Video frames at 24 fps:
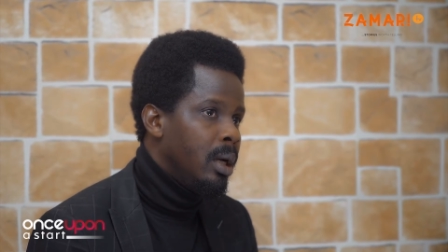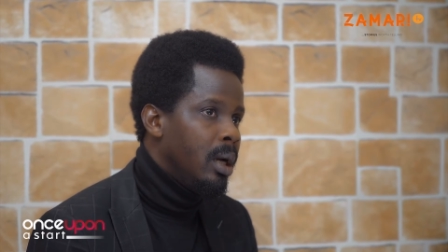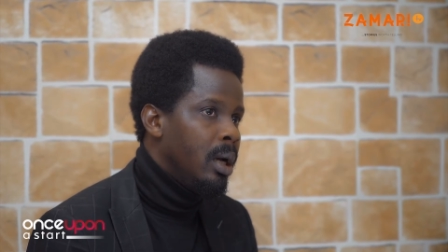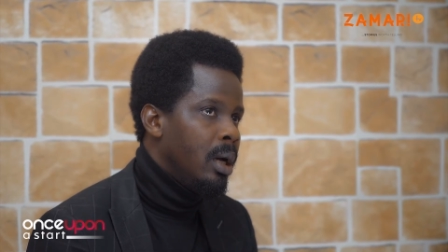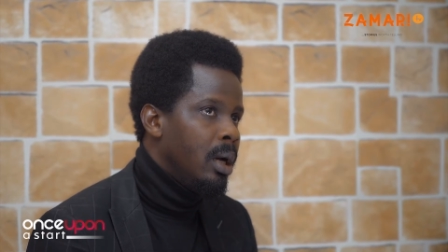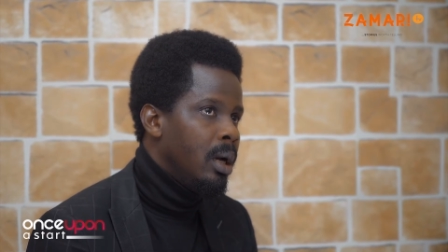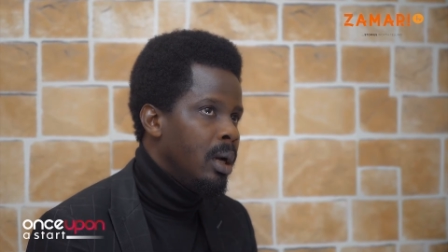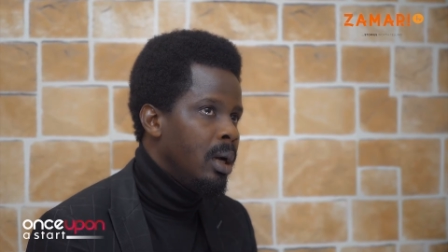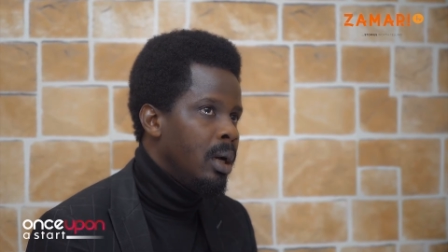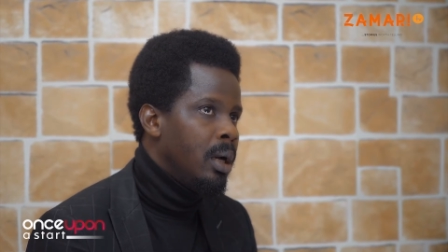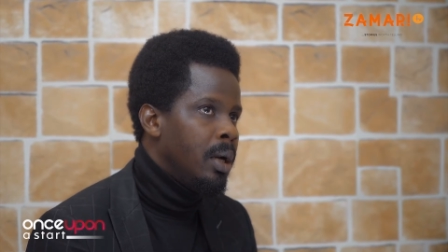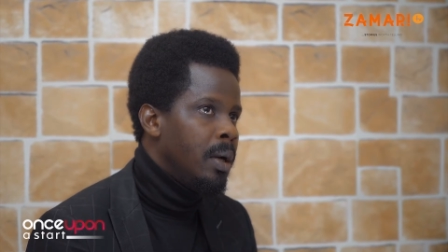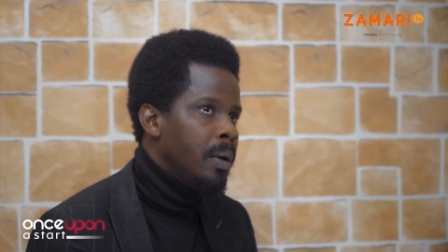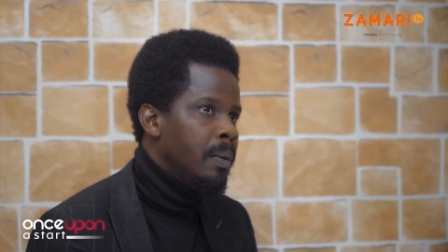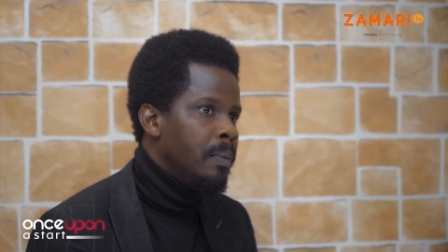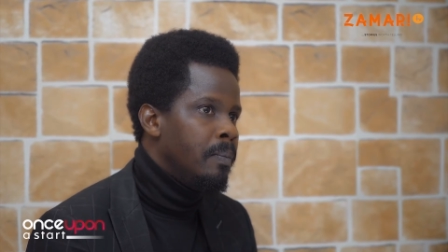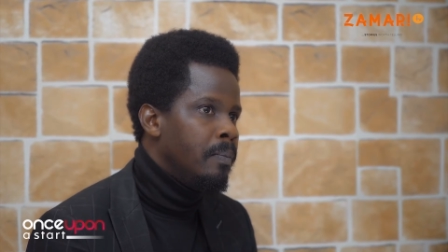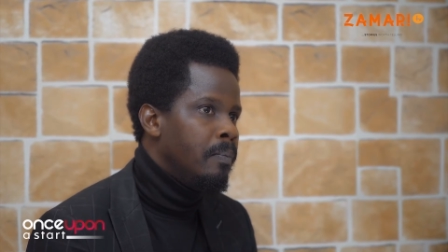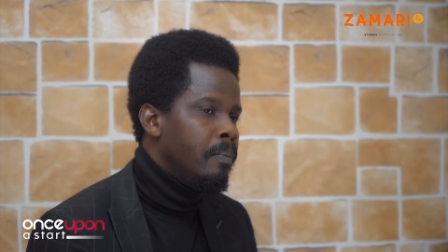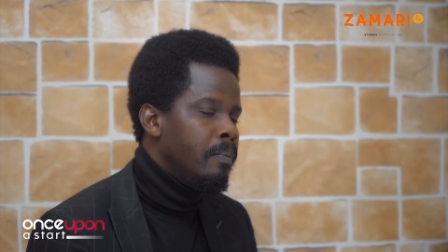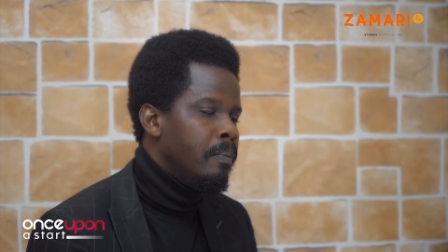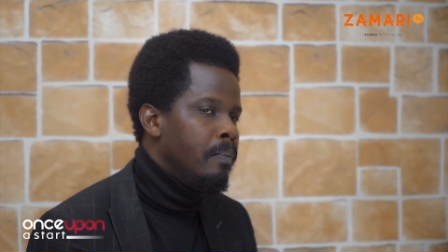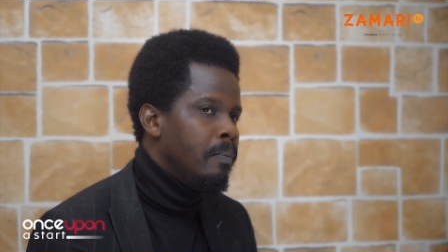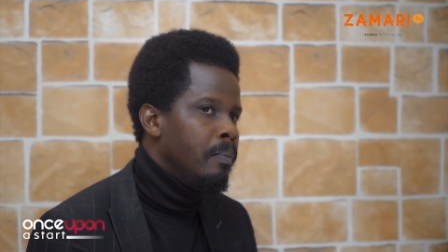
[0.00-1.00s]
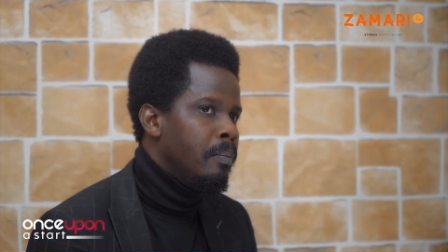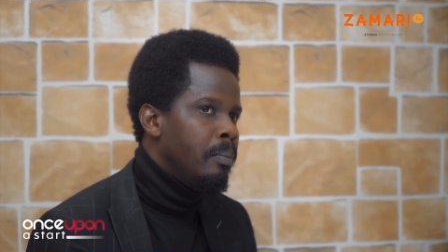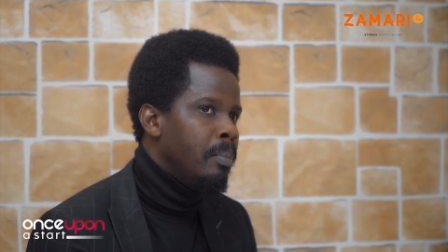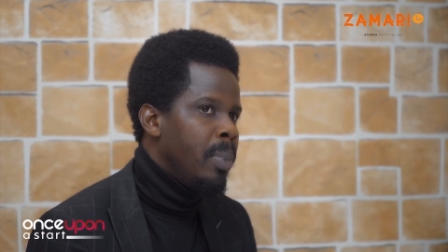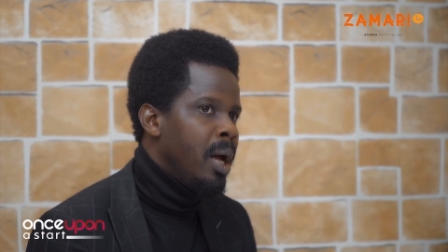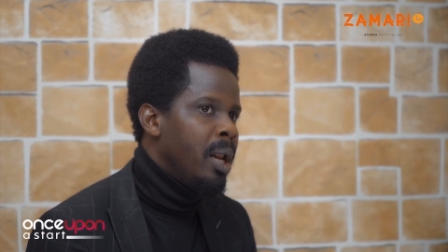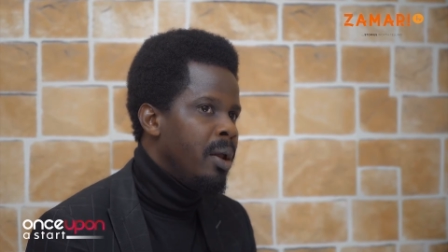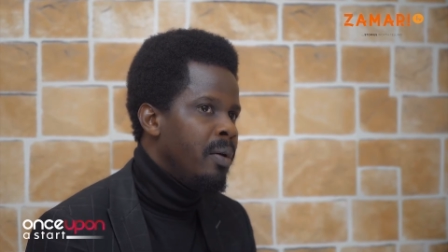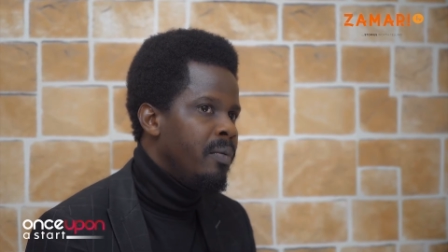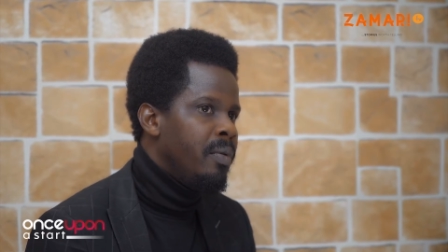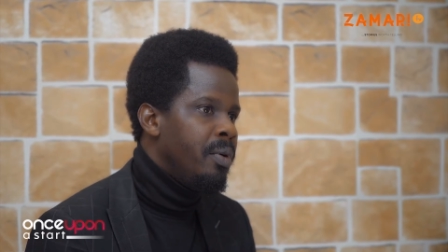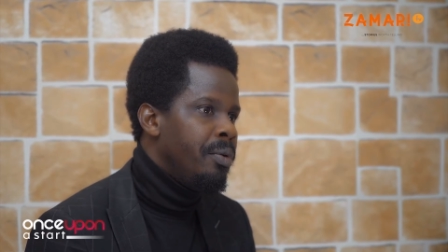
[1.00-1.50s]

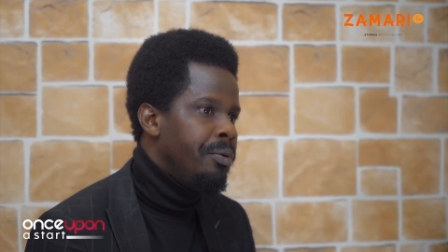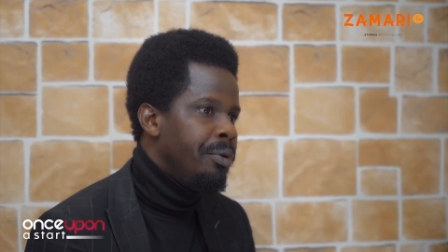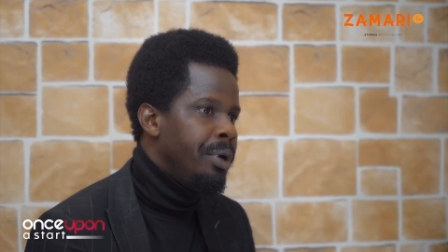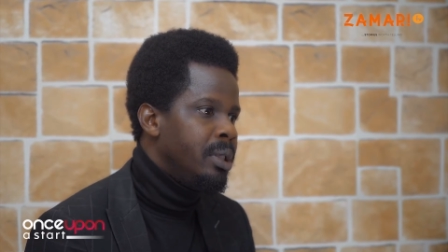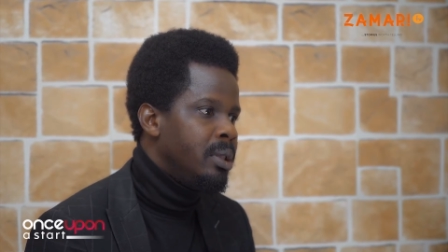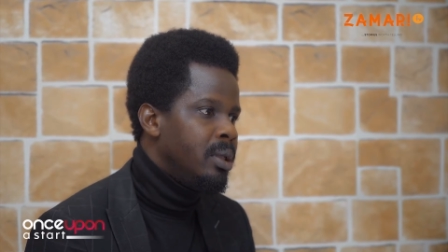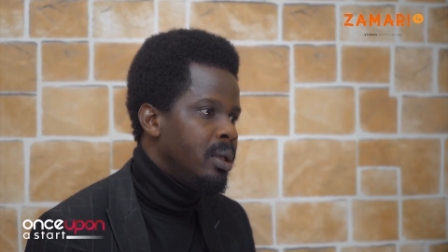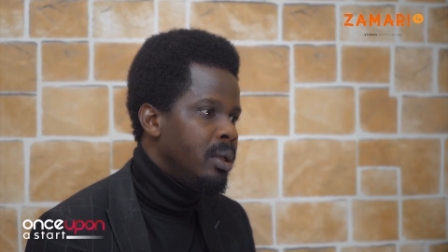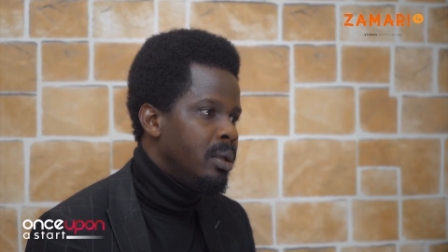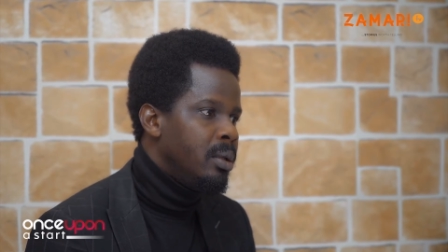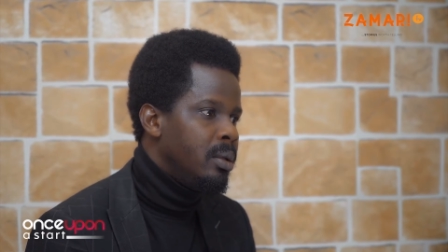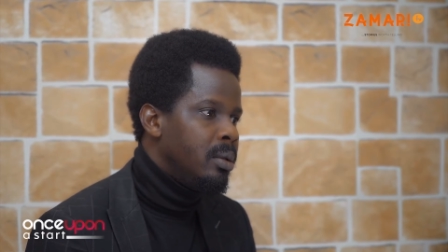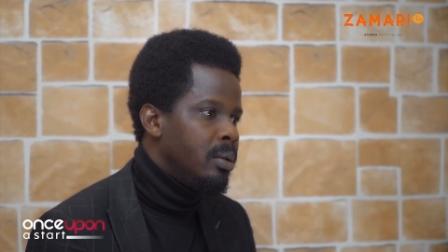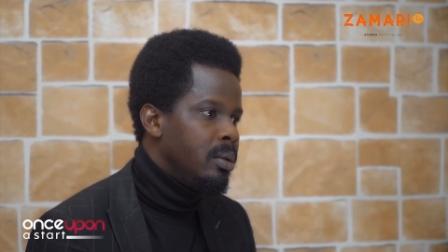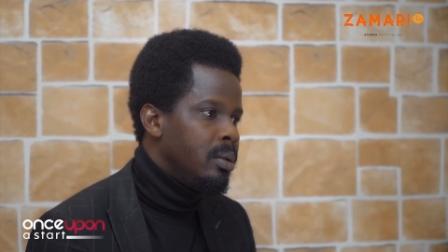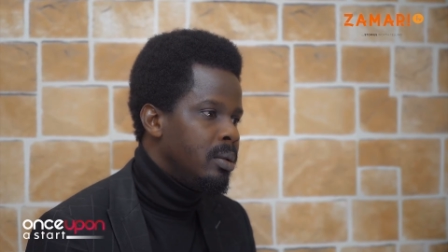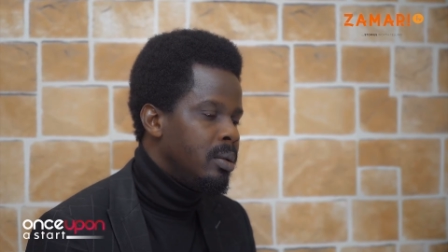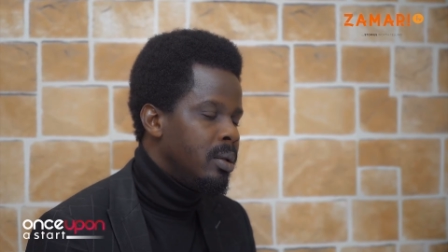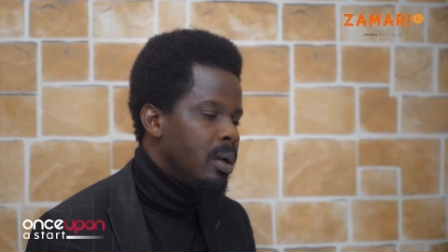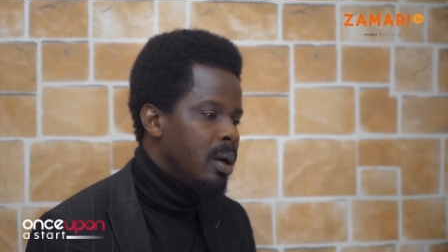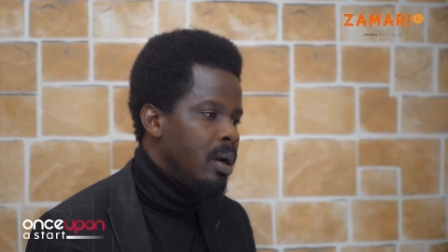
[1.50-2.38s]
Part of the reasons